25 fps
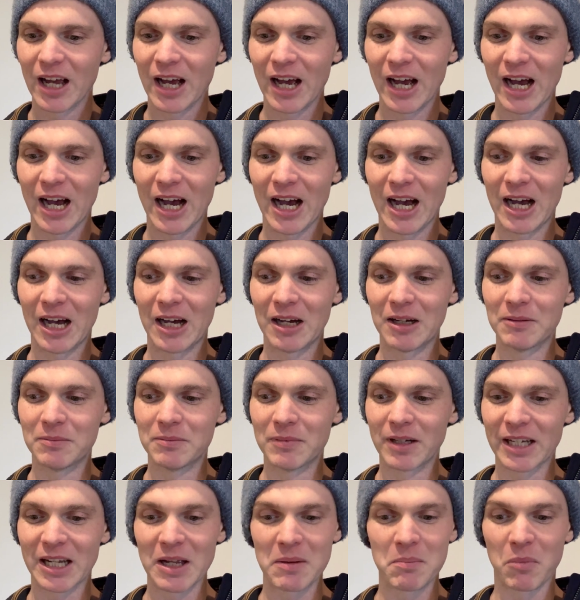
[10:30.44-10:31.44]

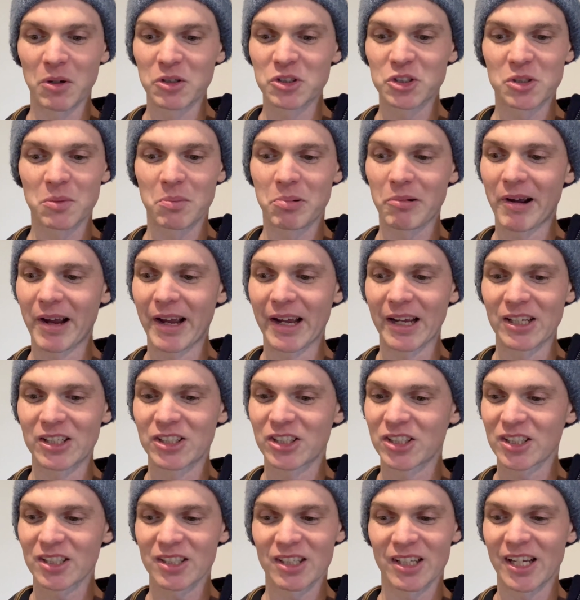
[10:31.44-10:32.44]
Again, monster
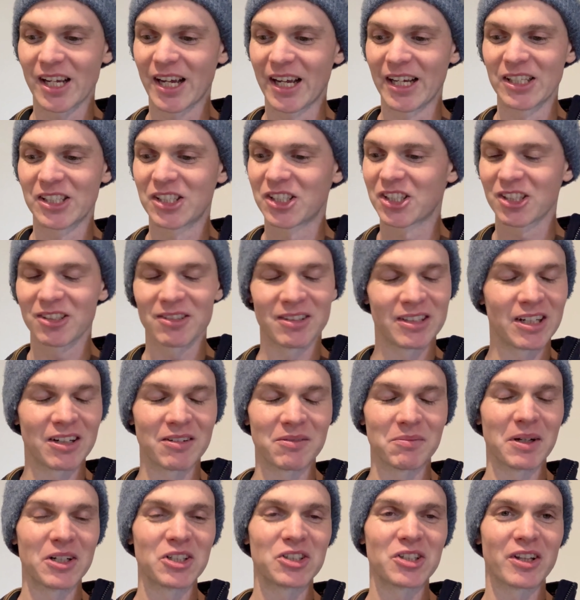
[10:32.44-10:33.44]
brakes, in case I
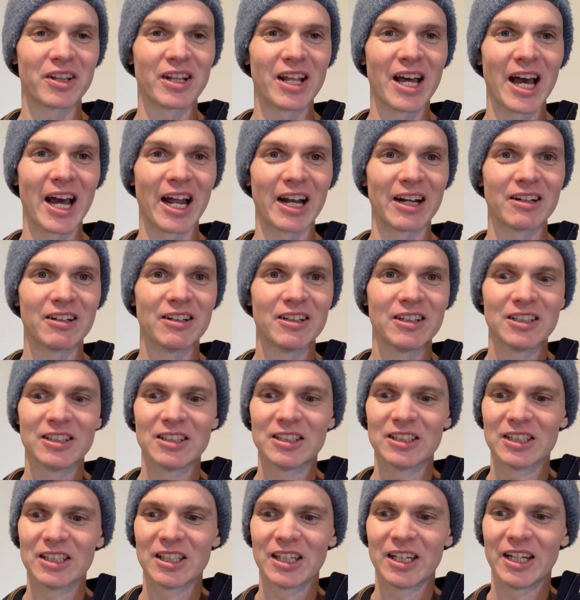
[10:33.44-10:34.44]
didn't mention that.
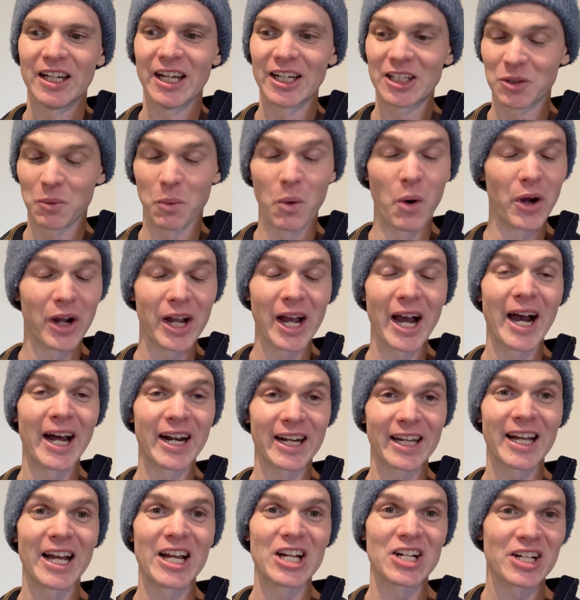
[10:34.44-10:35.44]
It had to work hard
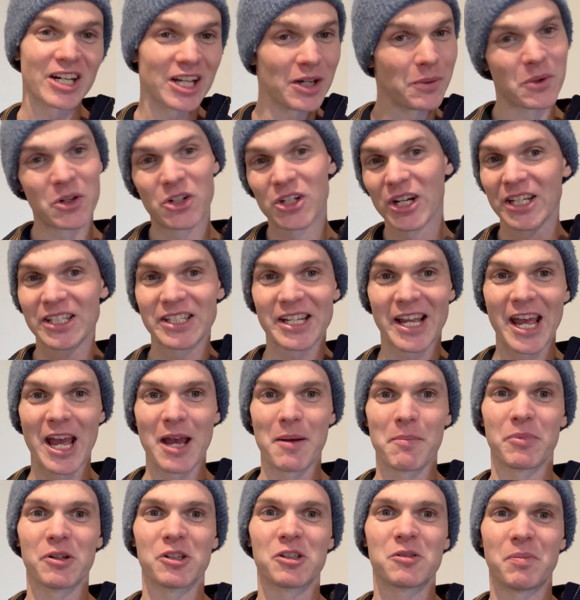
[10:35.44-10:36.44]
occasionally, it would chase
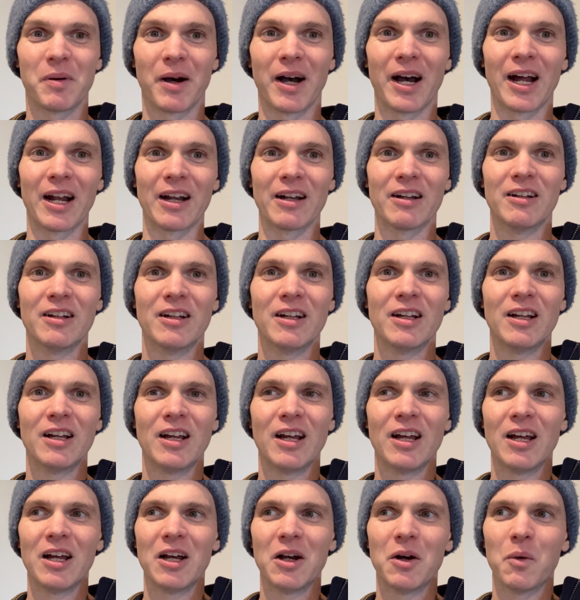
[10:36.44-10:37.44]
cambers, but
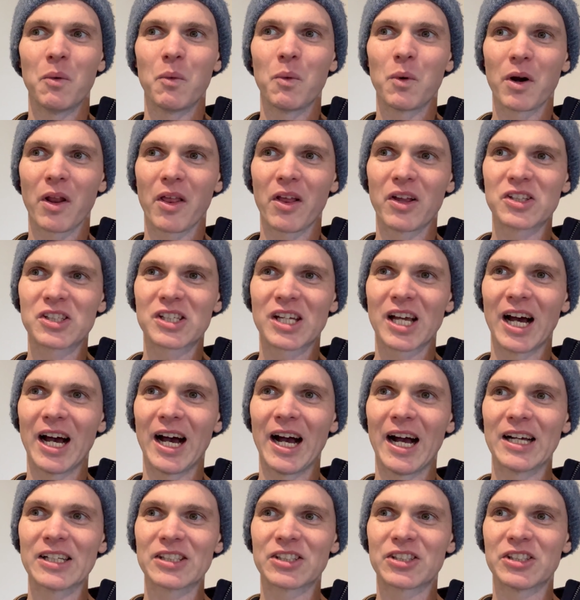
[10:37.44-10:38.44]
one of those
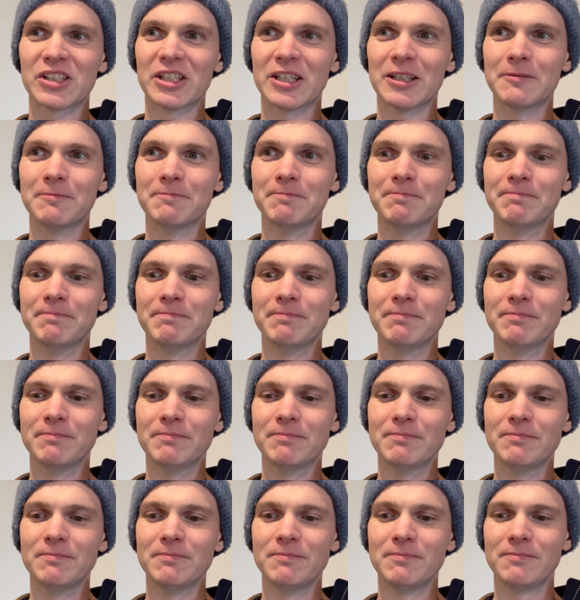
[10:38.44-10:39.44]
cars that
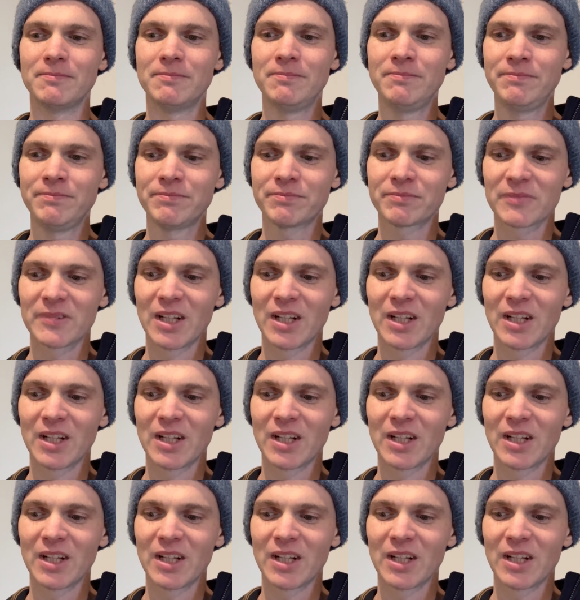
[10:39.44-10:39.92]
in